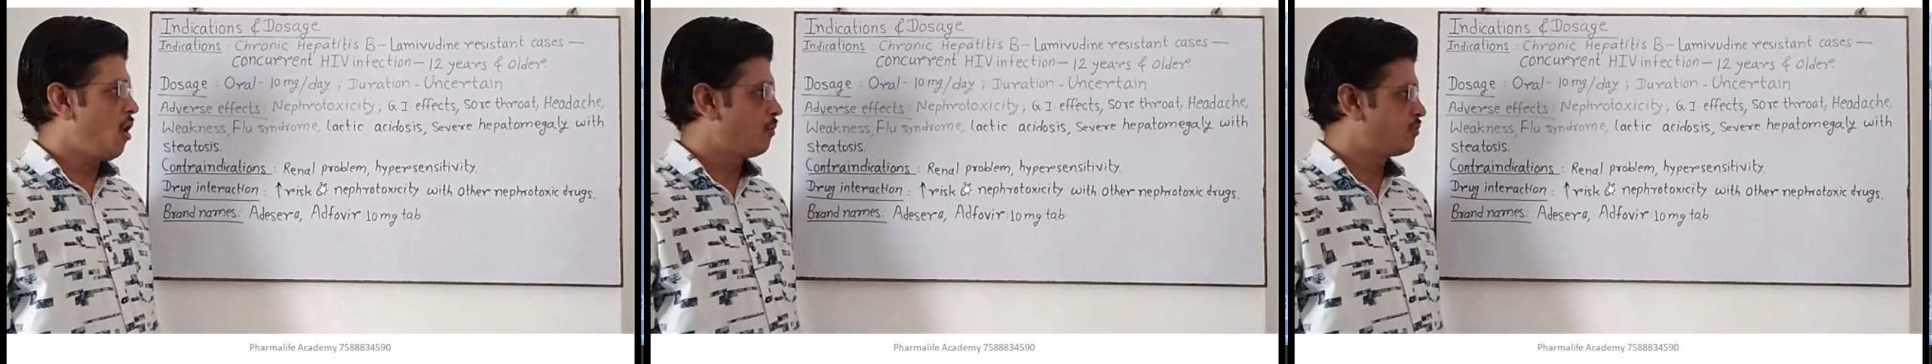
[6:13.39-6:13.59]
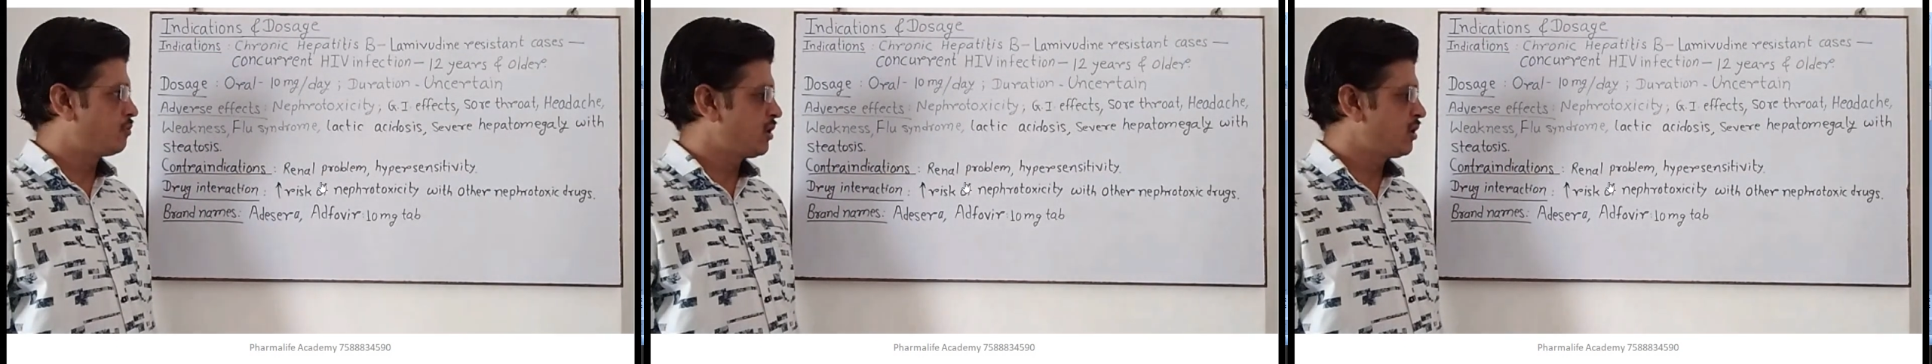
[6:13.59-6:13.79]

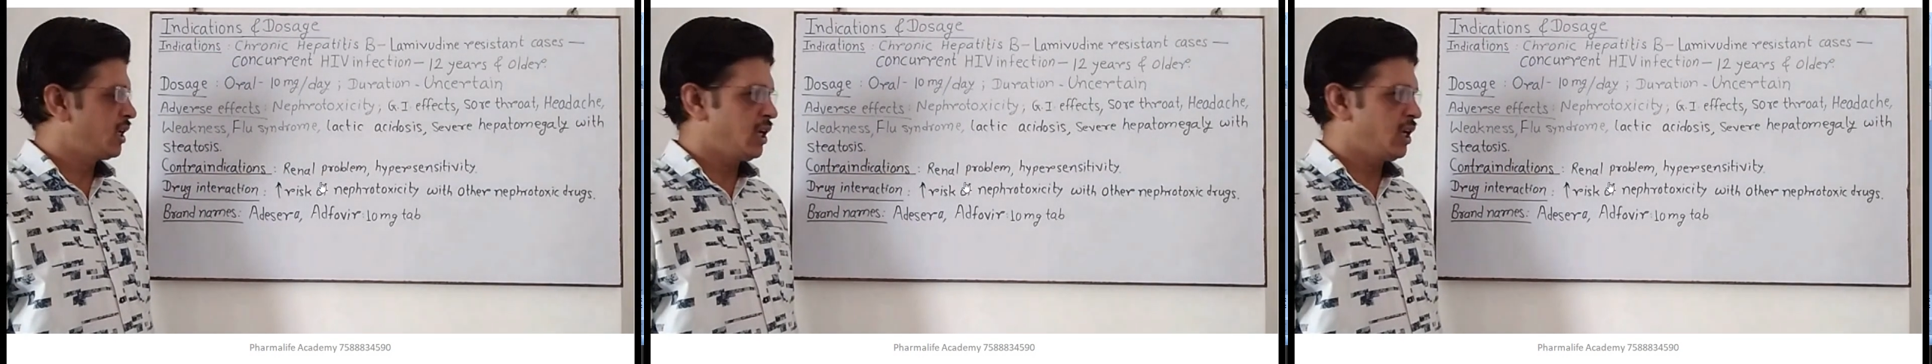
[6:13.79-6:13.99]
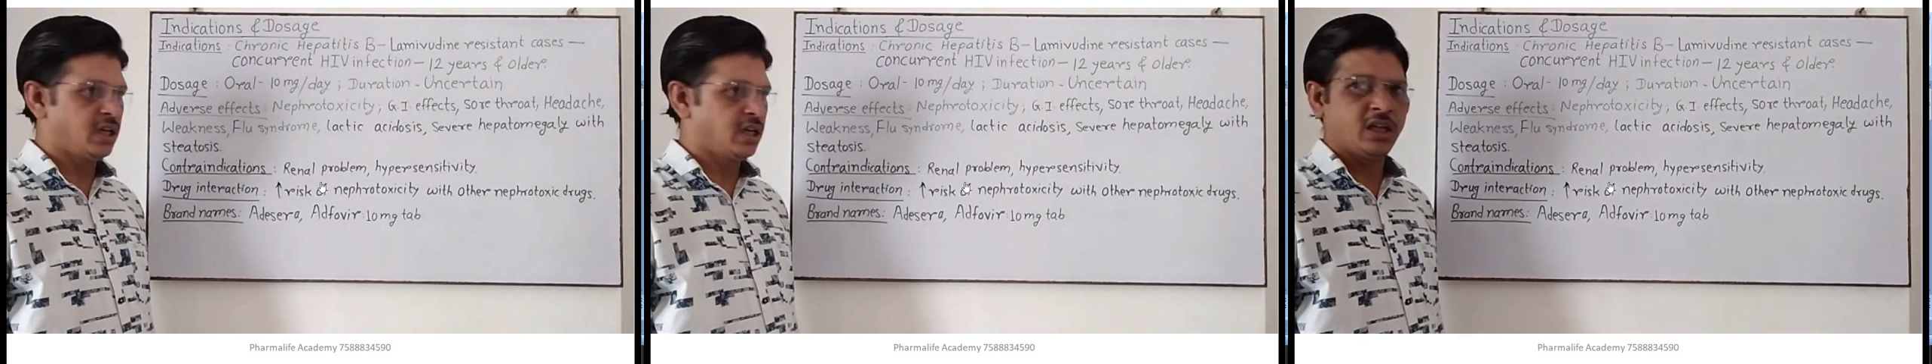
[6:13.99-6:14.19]

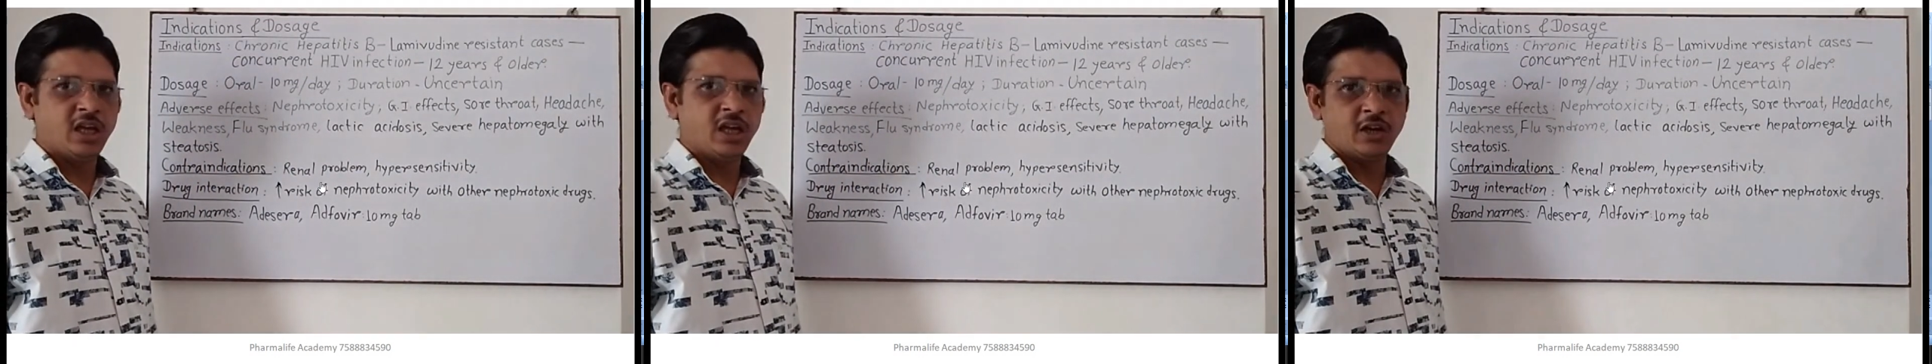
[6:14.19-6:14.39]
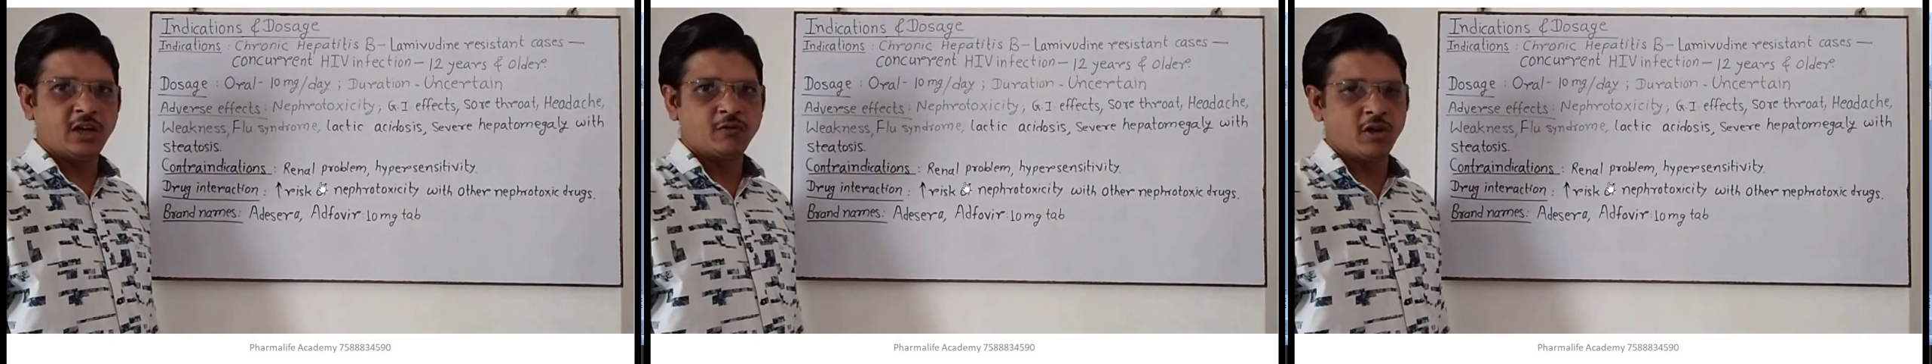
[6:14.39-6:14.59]
observed
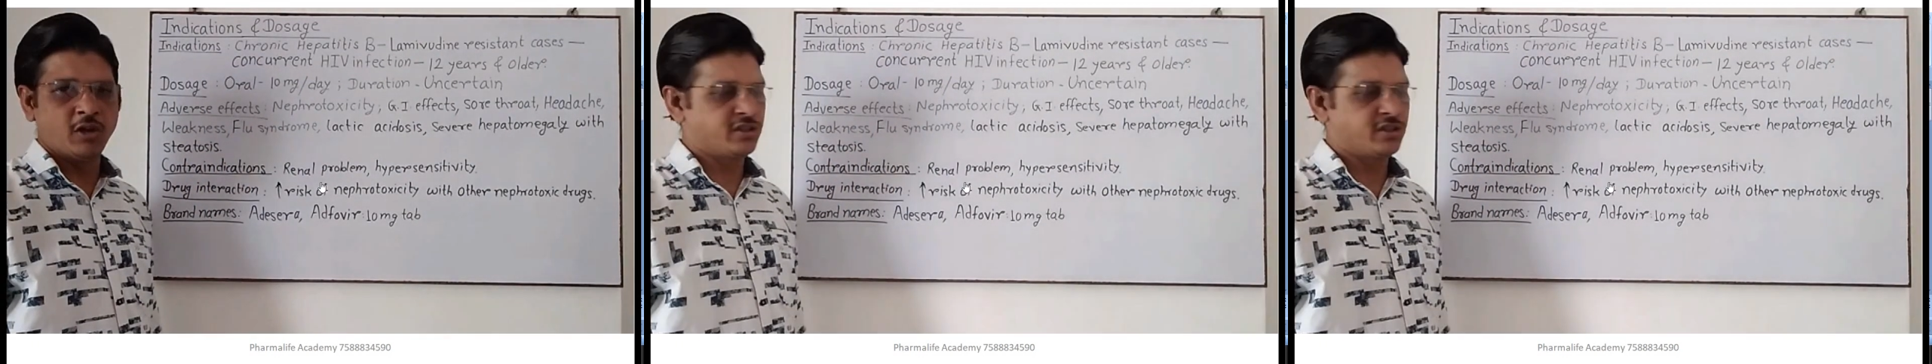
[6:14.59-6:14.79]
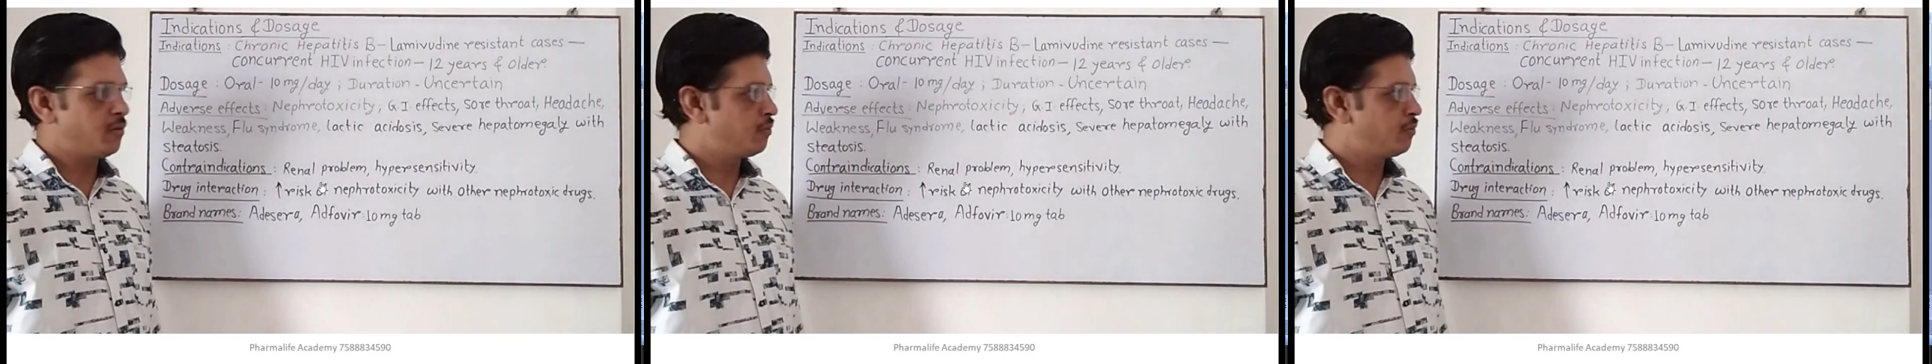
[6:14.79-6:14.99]
in
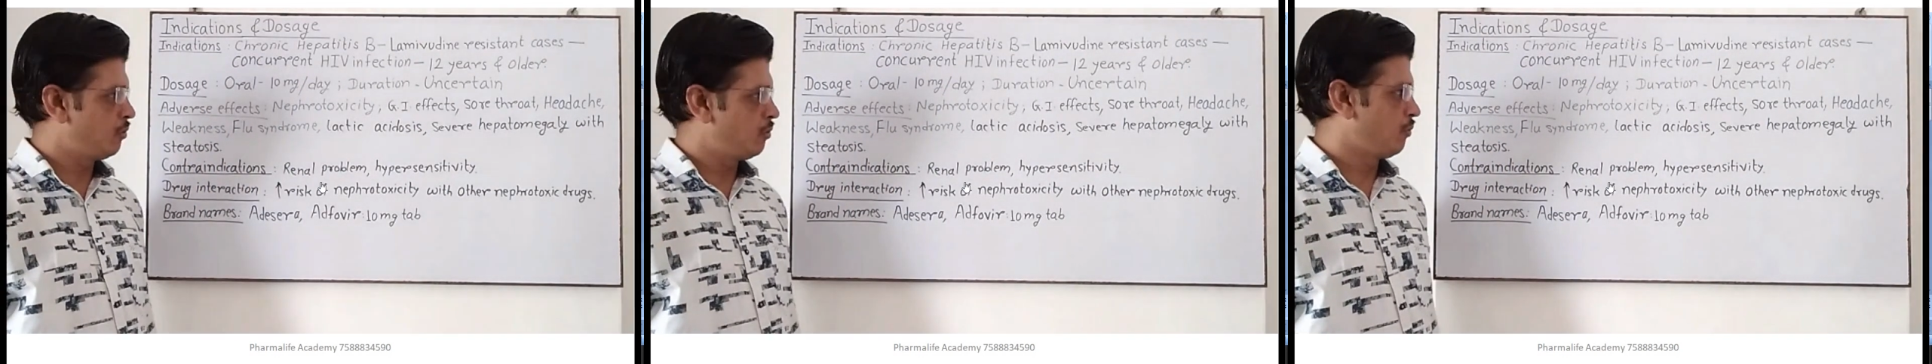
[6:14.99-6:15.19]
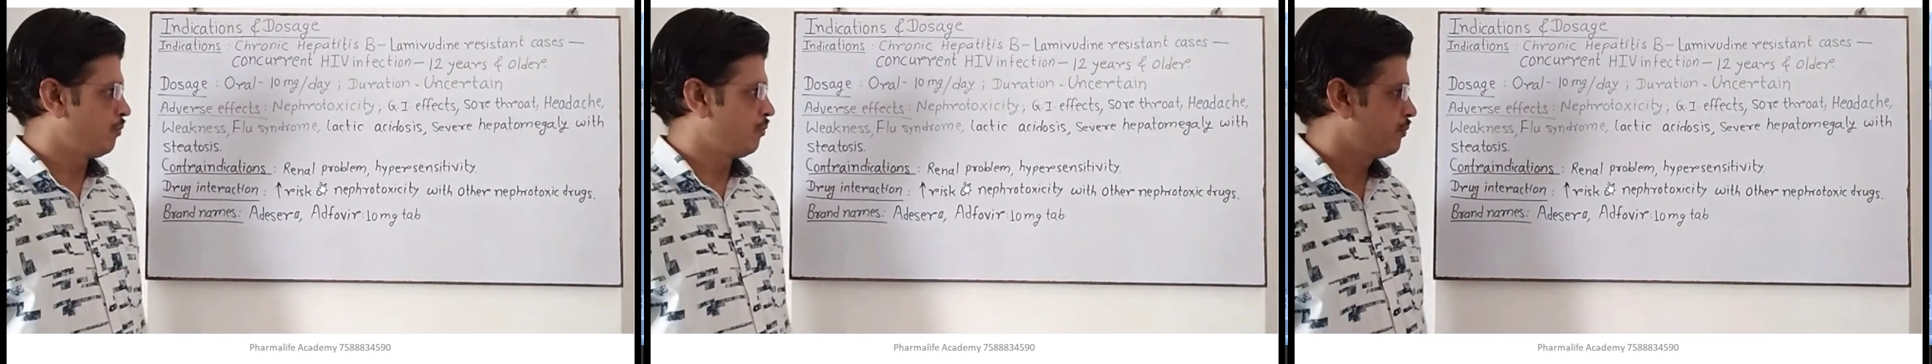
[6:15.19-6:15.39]
influenza
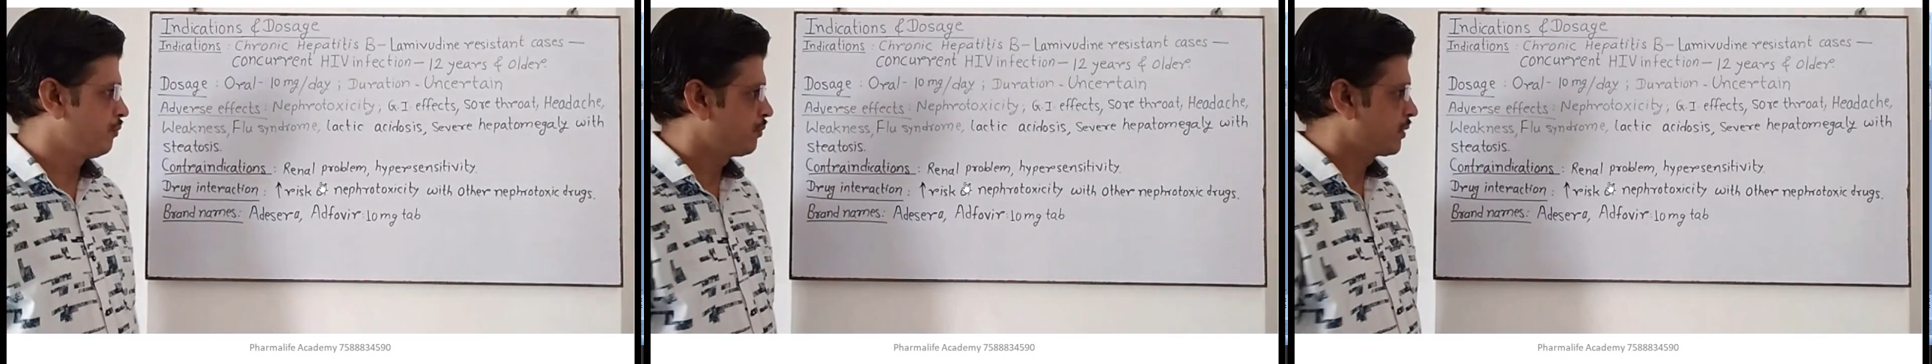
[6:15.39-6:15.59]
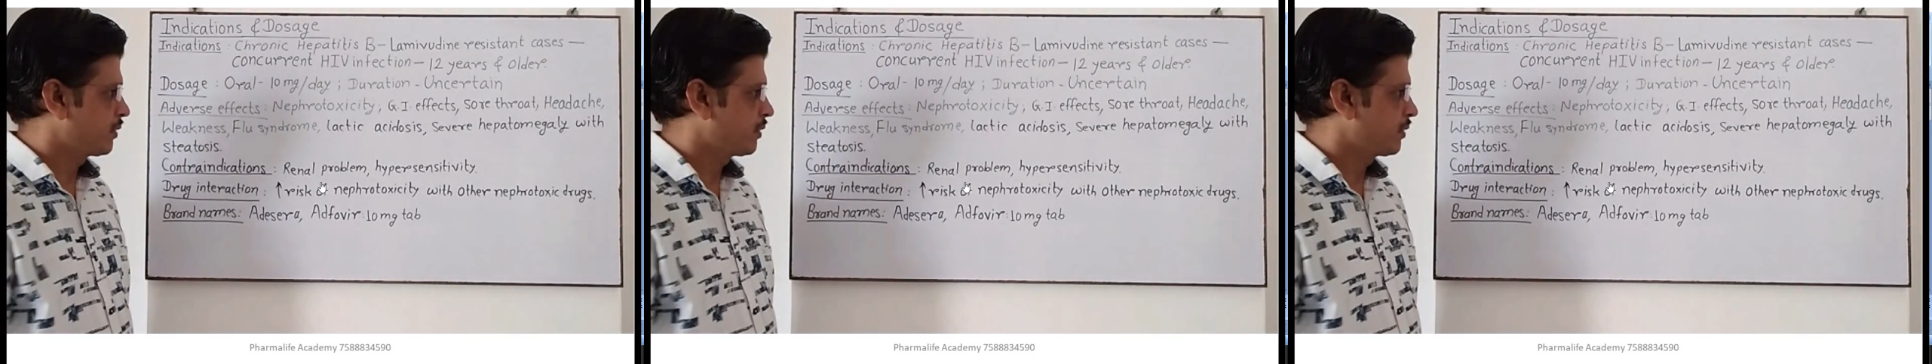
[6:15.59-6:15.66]
flu.